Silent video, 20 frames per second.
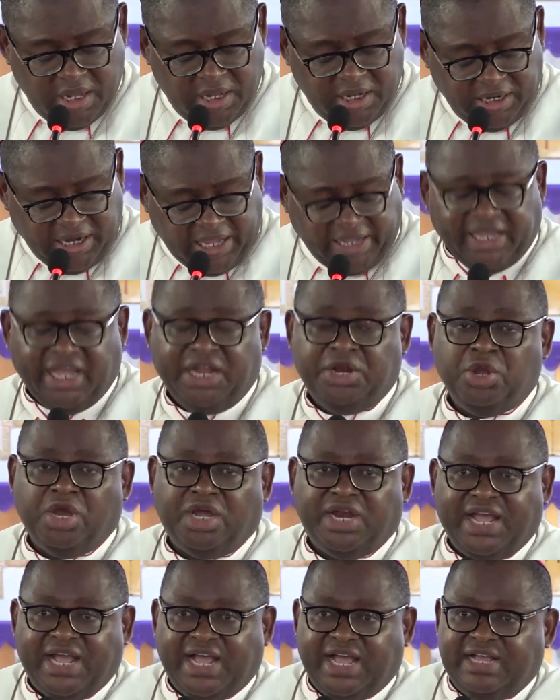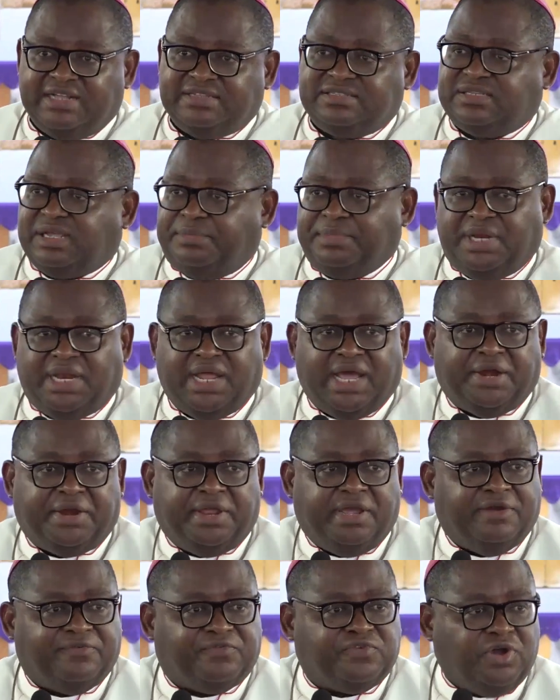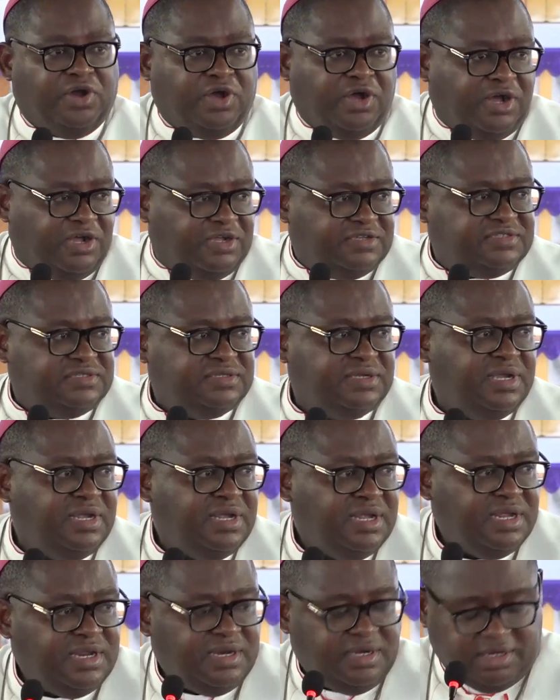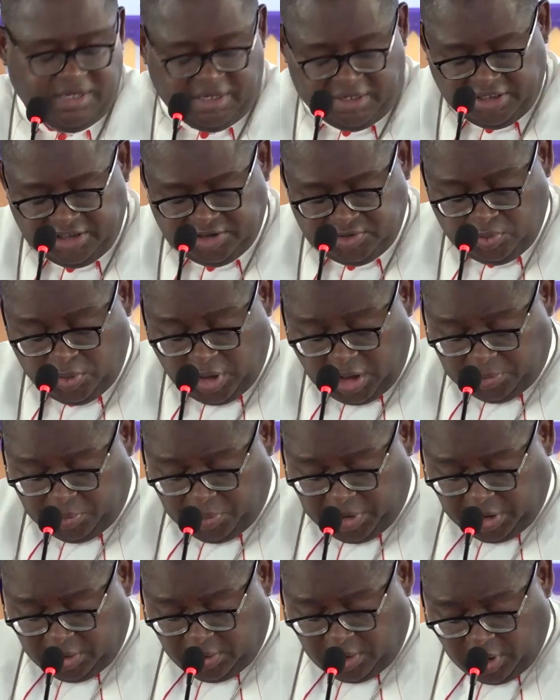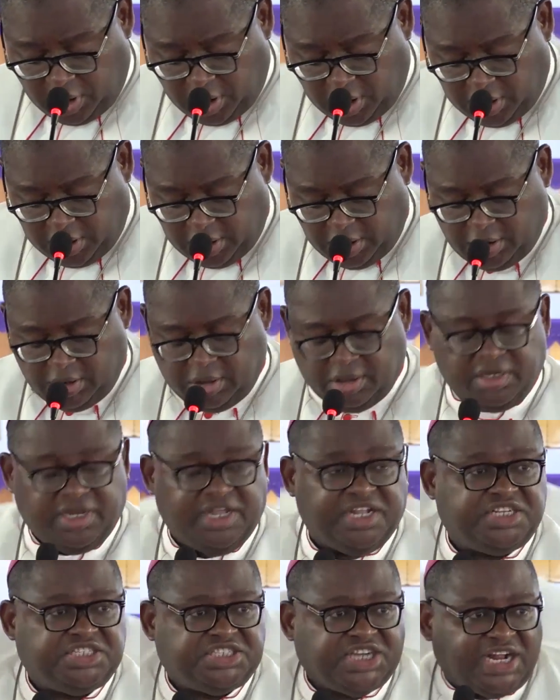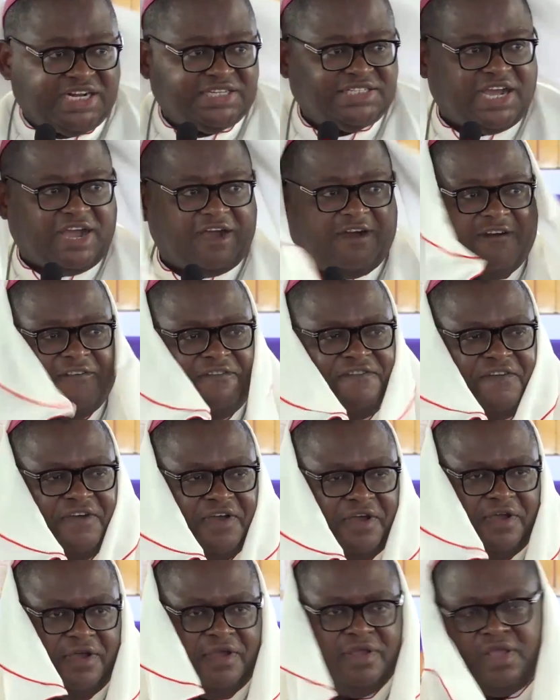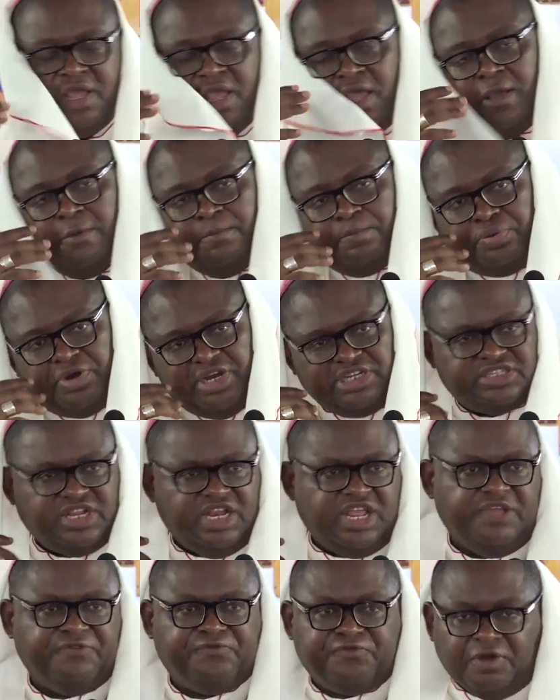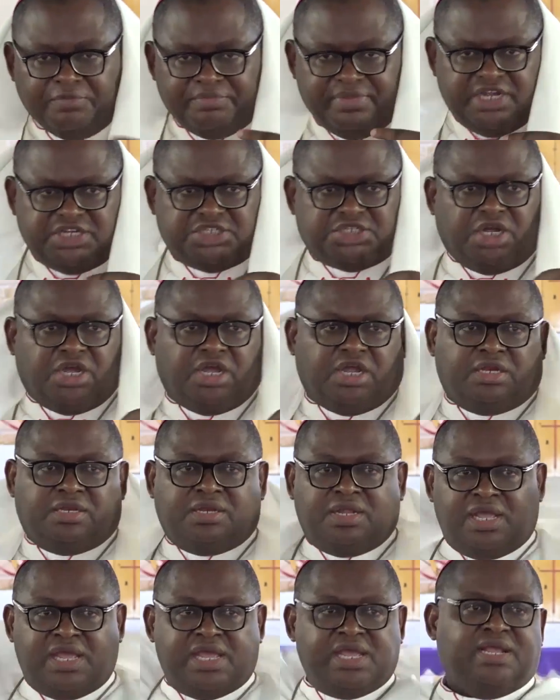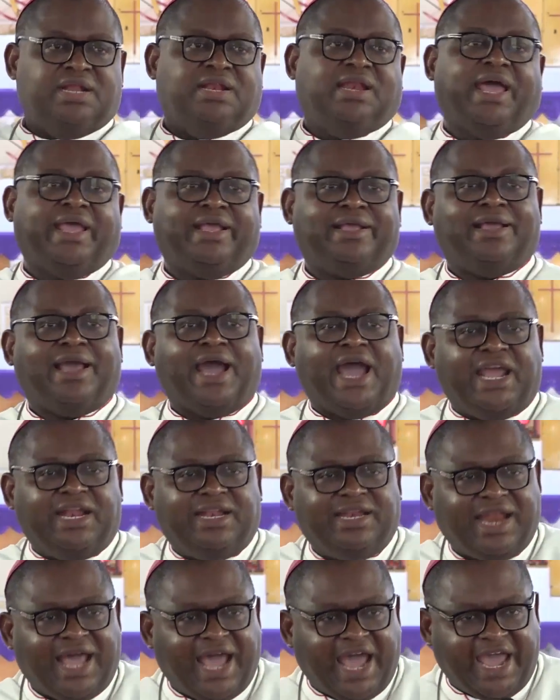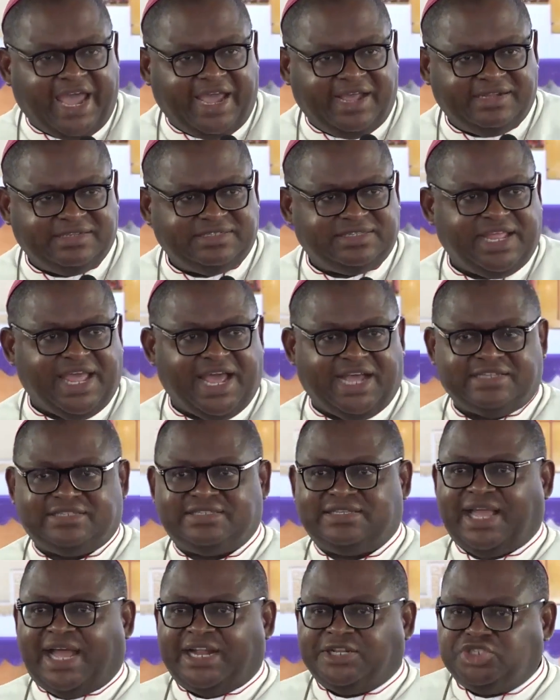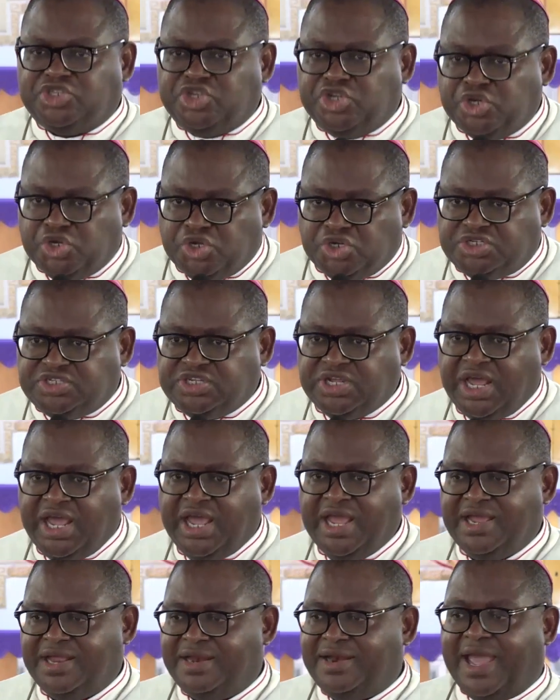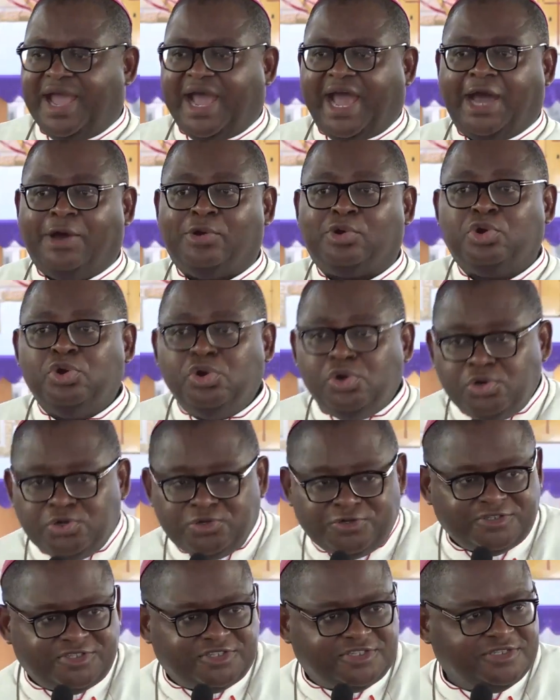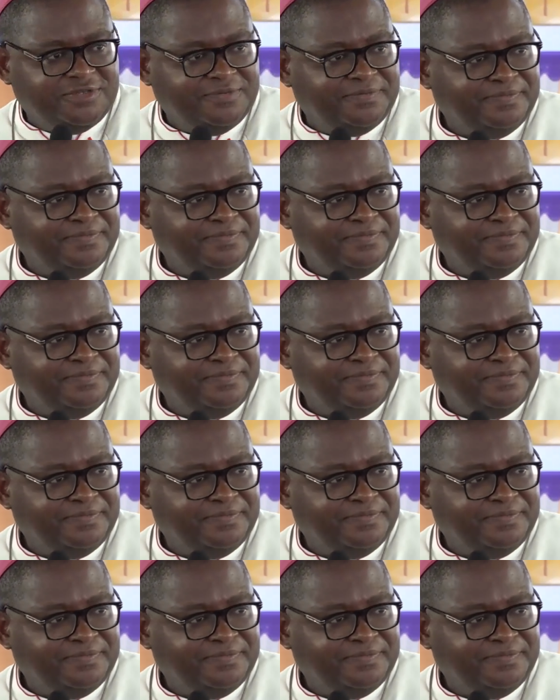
Like any other seminary, of course, there is what we call the Charter of Priestly Formation, like guidelines, there are statutes, there are rules.